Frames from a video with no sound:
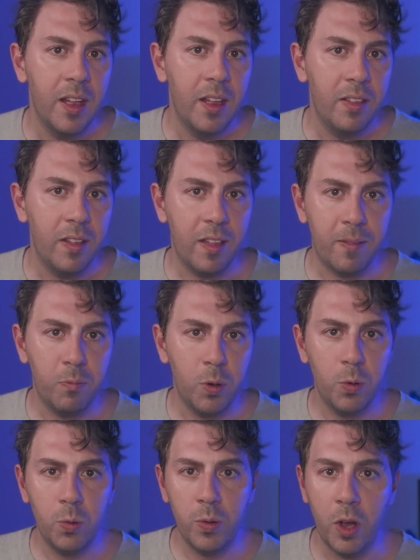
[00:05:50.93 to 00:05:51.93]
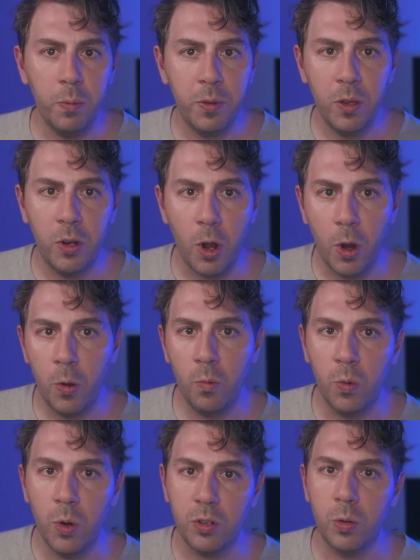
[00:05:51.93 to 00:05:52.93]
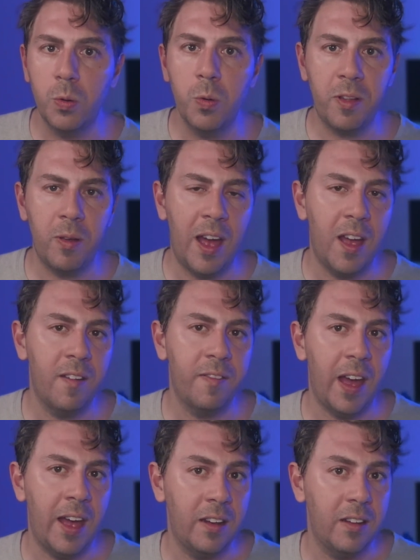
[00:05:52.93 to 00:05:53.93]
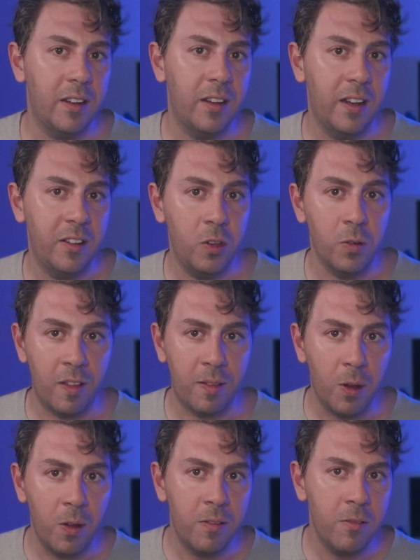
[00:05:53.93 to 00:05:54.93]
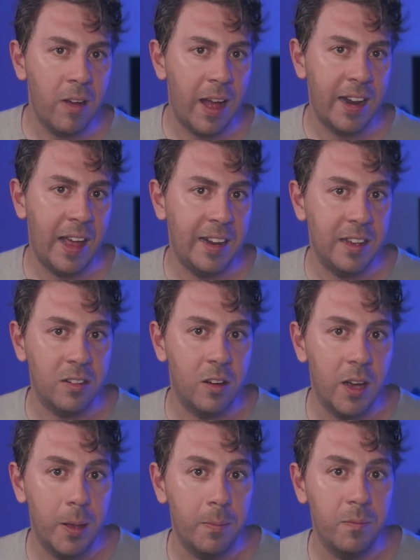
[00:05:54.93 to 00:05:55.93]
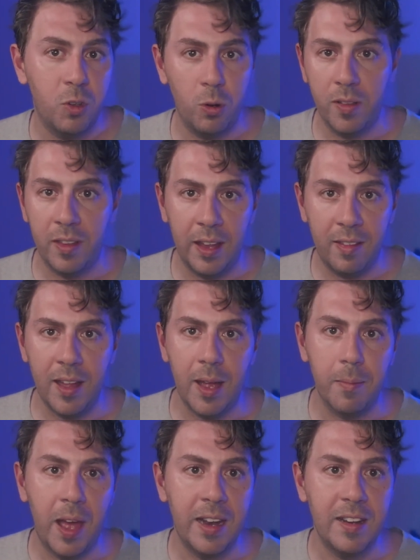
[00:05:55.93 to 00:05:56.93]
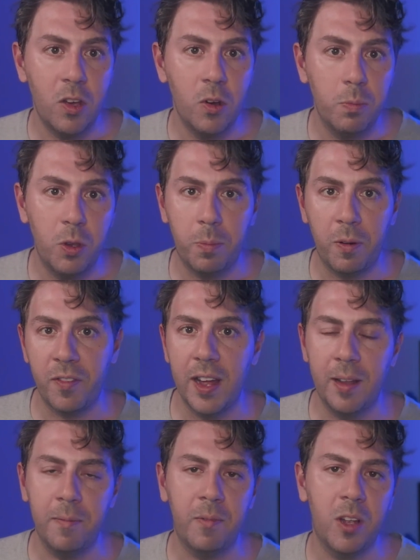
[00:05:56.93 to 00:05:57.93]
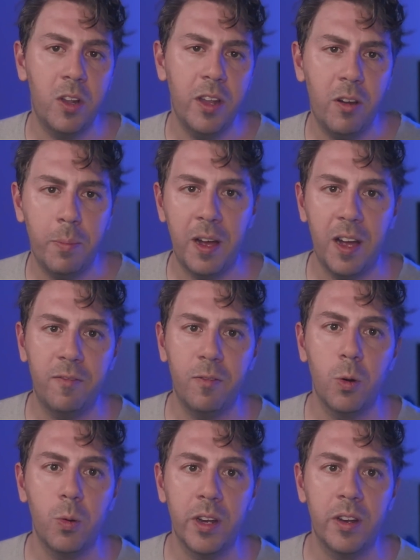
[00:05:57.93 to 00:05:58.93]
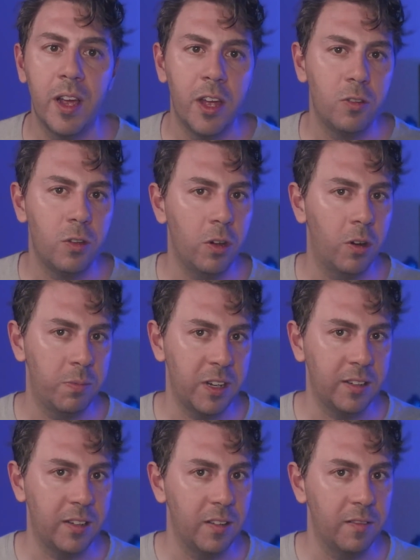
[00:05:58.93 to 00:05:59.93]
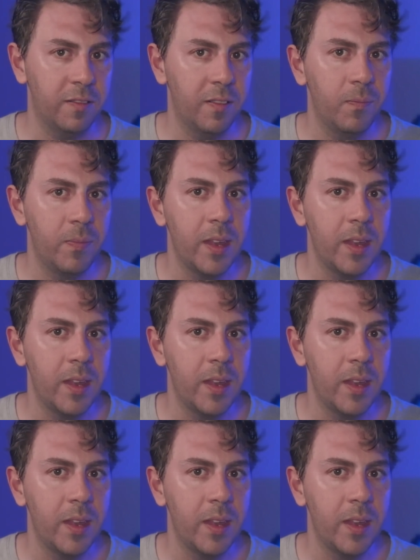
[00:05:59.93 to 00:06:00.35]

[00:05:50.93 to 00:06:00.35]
This will help you know what tools you have at your disposal at any time during the exam and help you provide a clearer path forward to your objective.